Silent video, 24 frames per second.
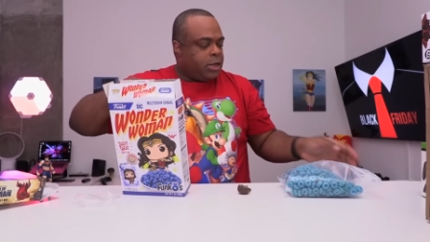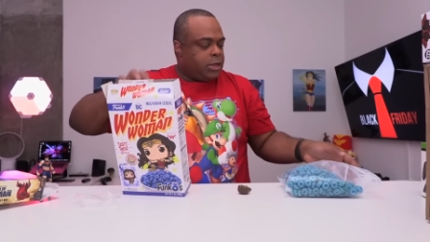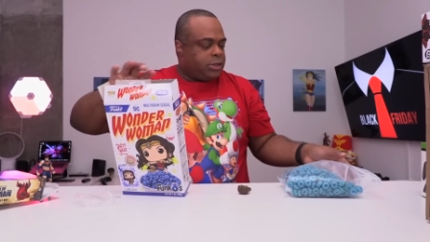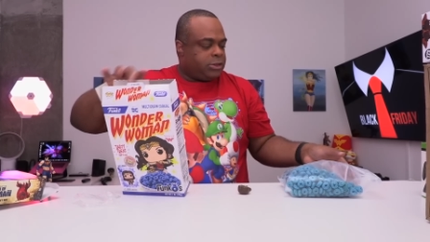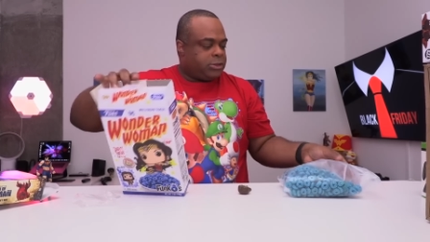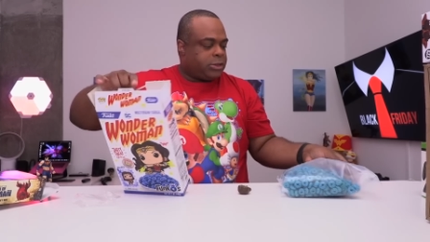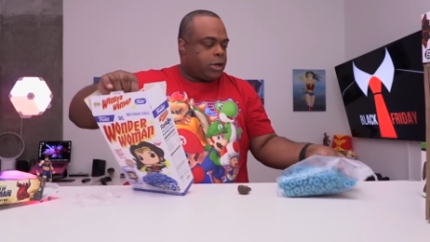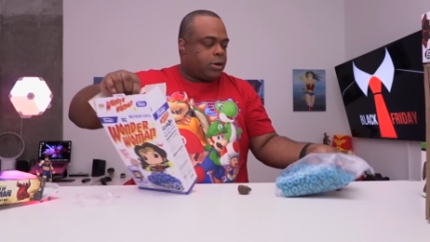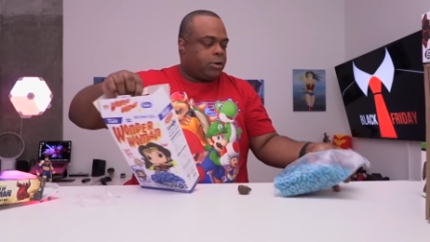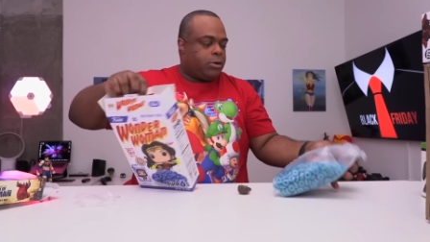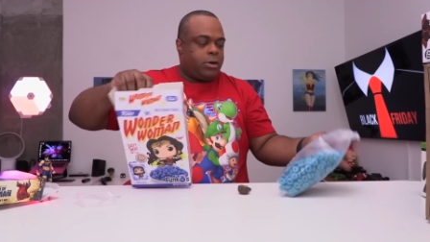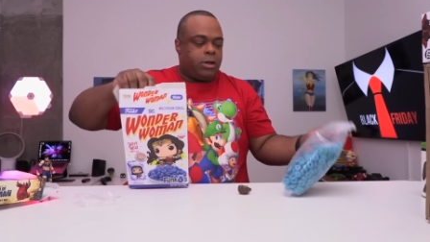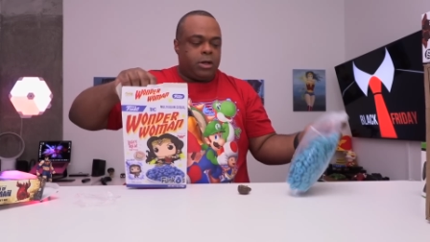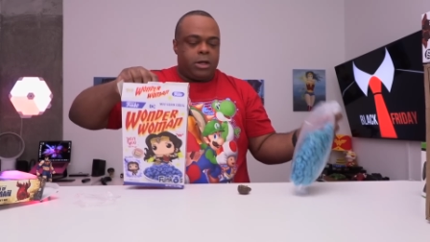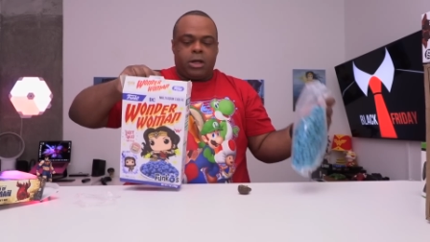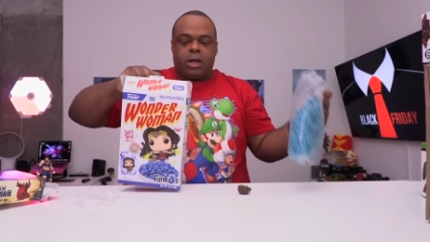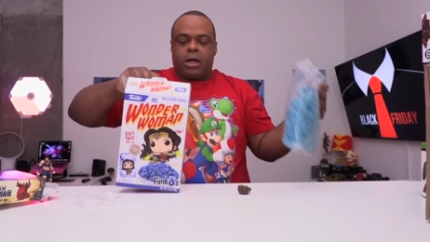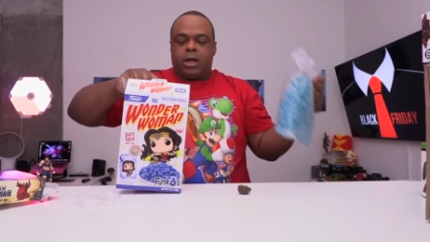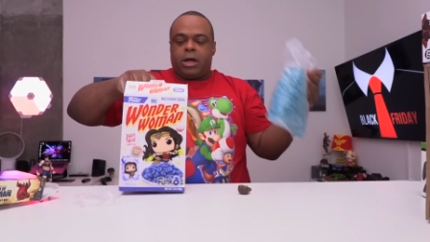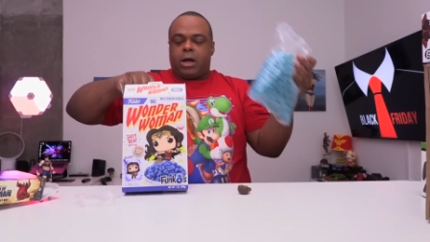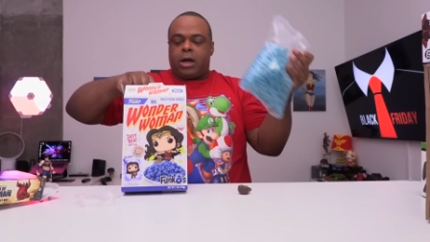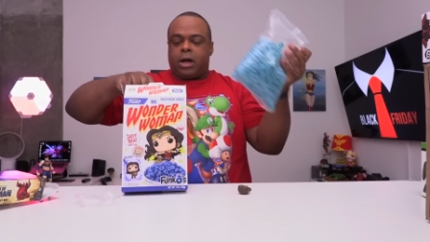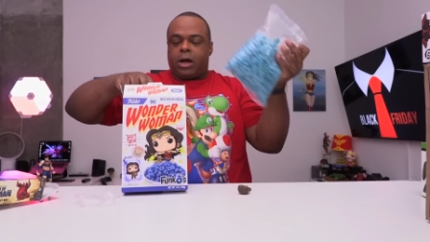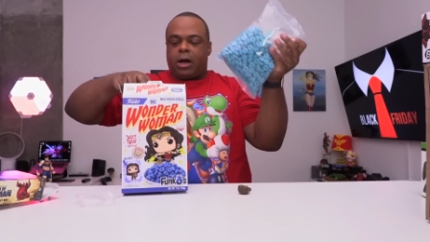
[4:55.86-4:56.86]
So,
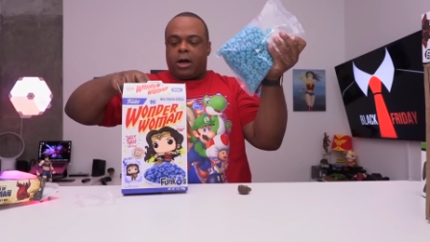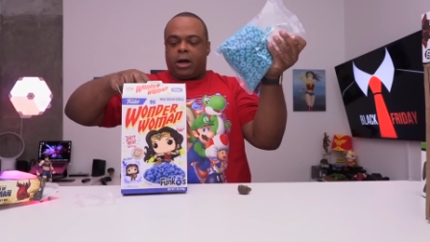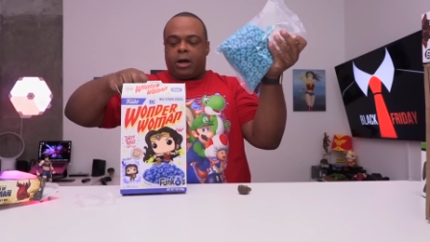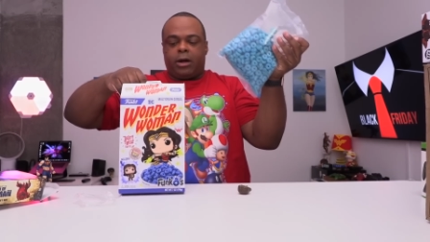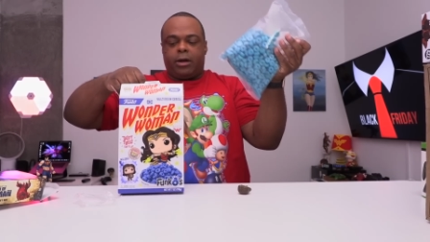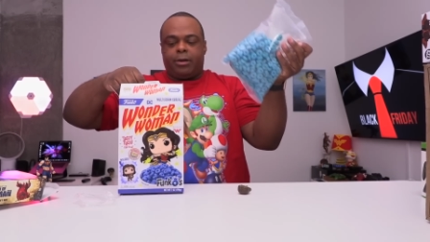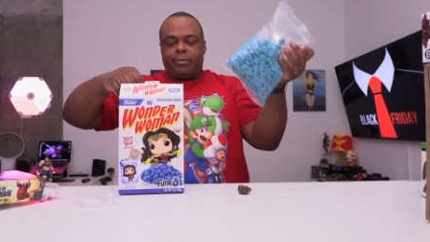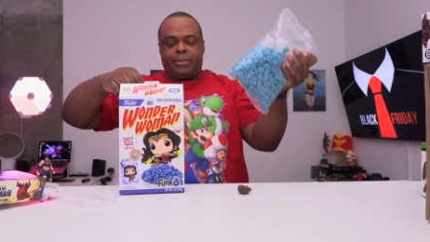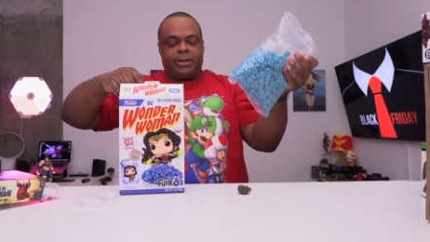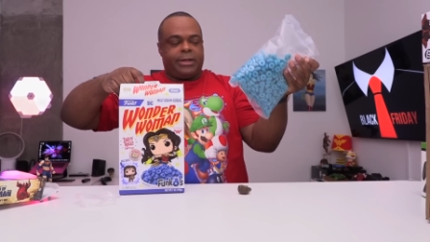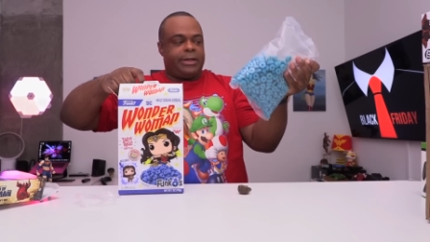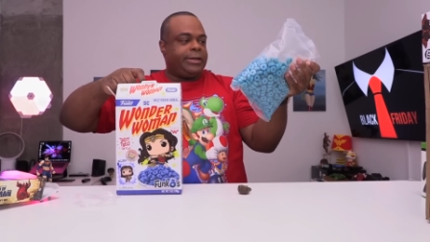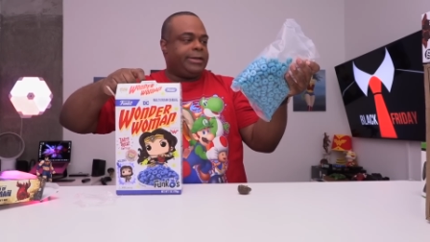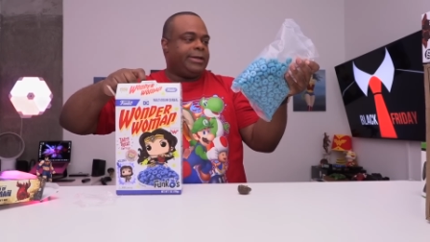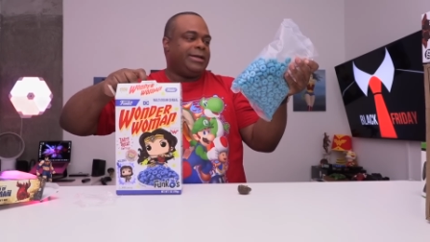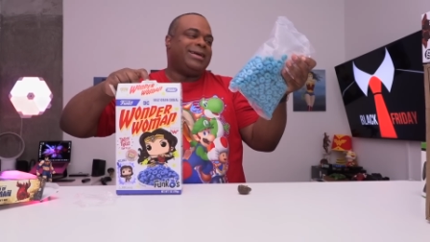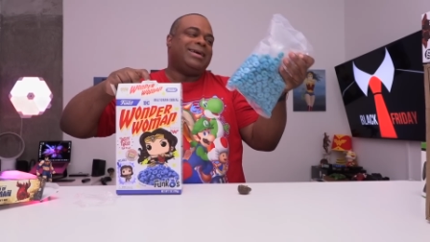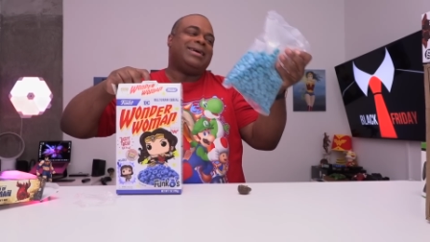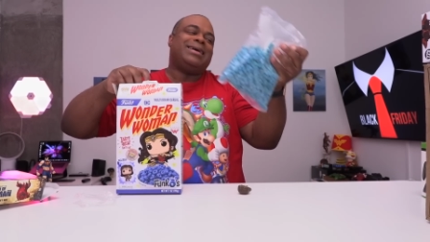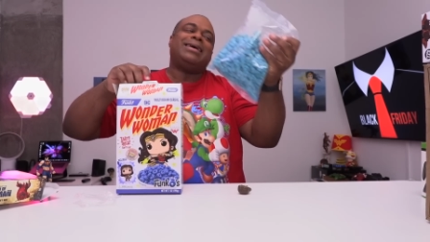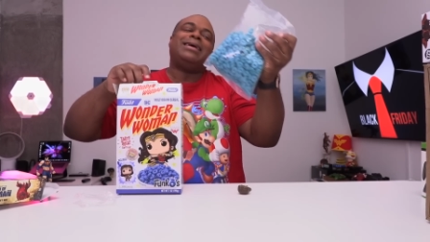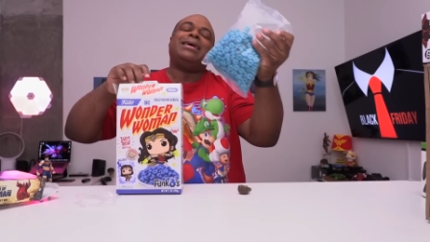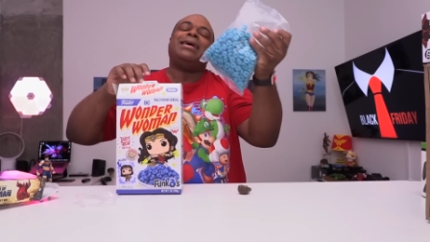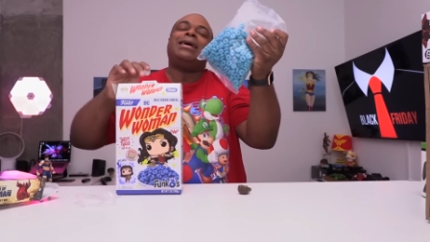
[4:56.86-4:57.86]
um,
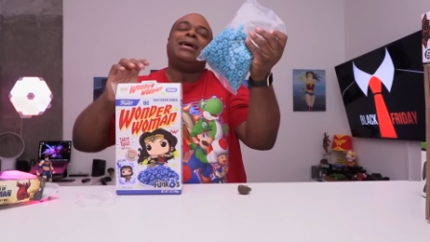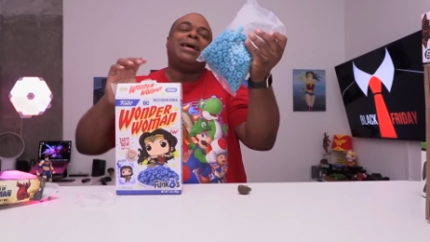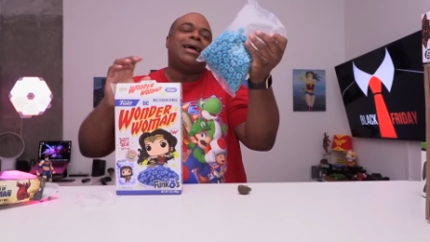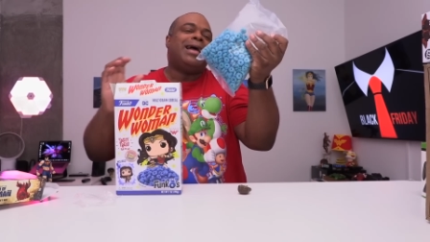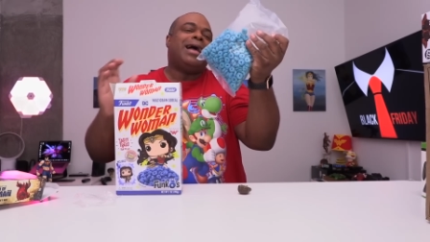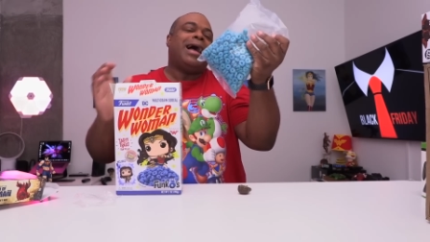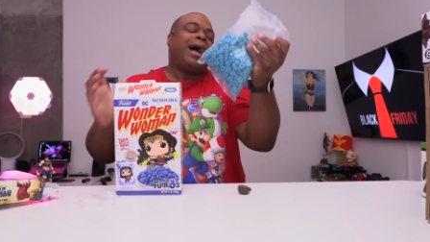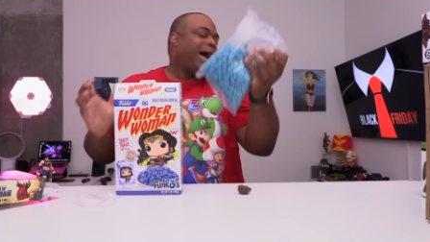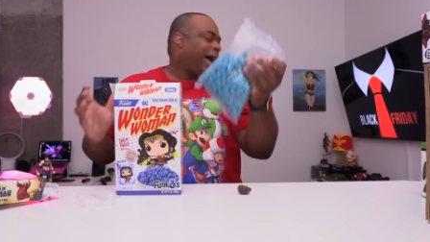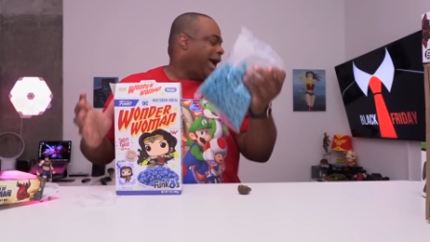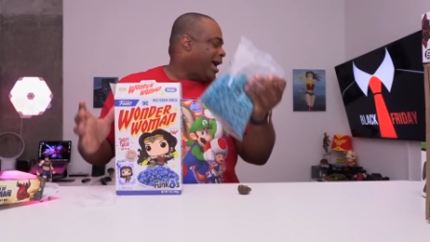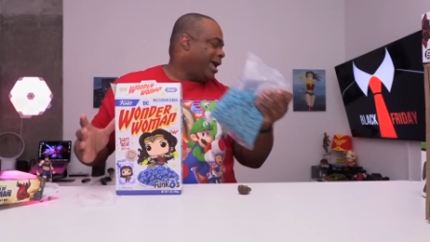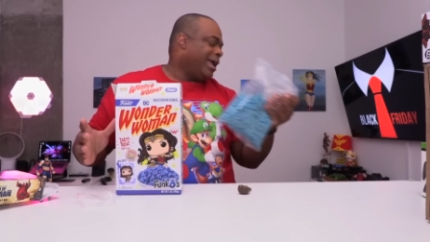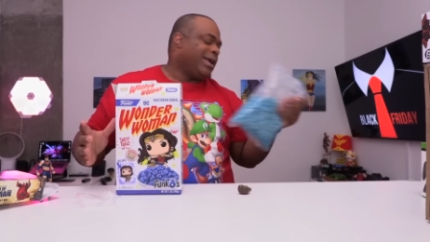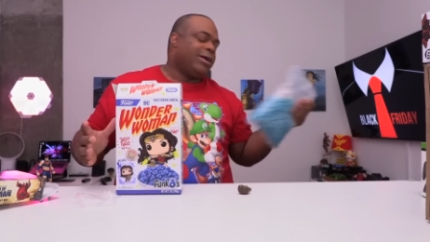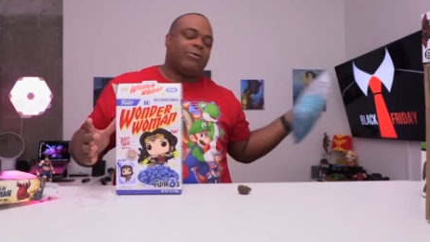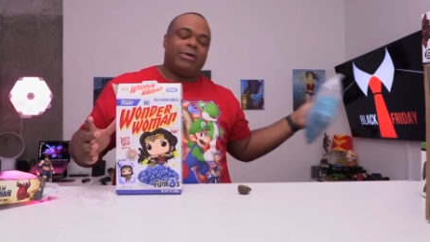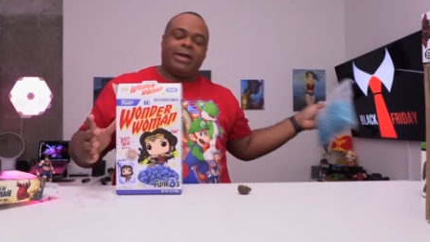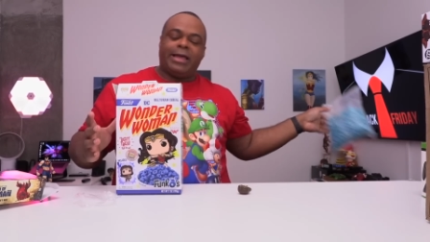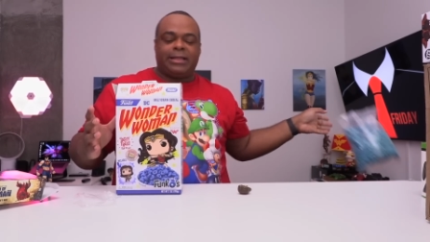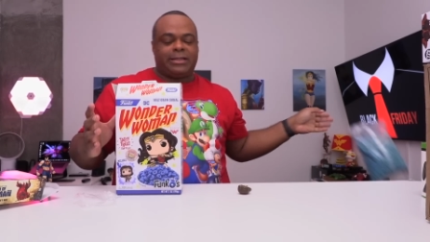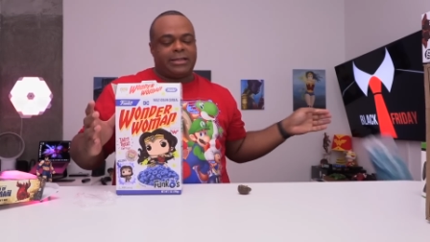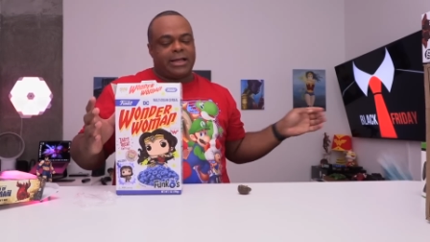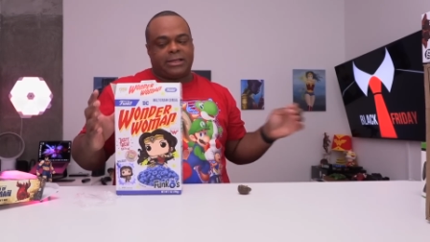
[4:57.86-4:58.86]
I ain't gonna
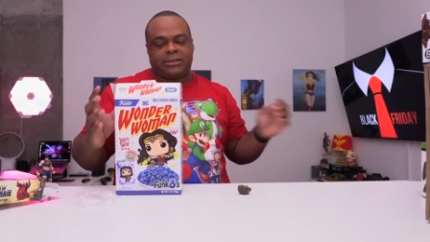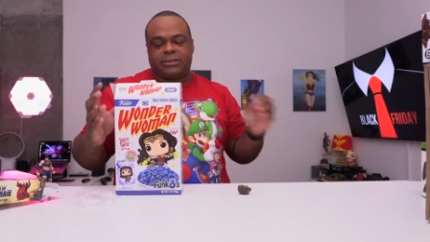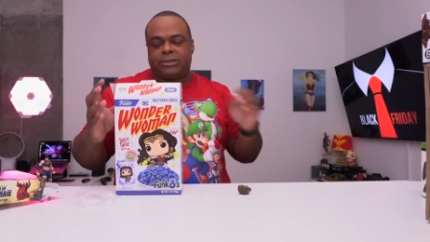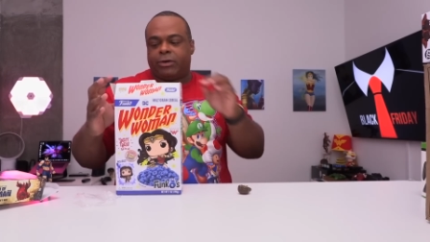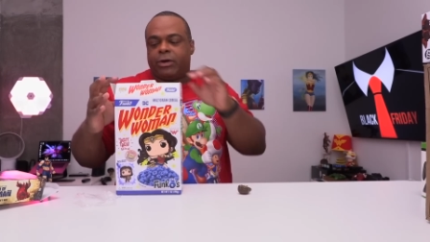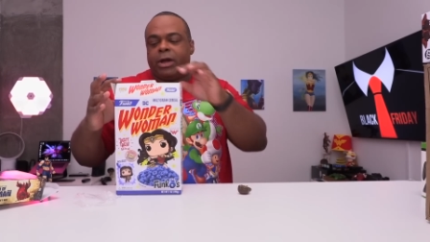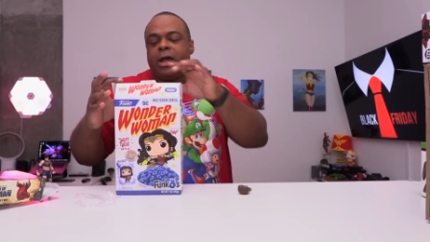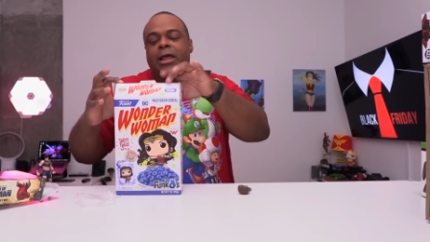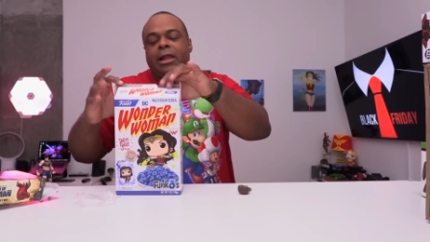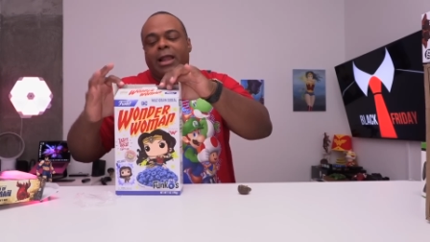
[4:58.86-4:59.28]
eat that cereal.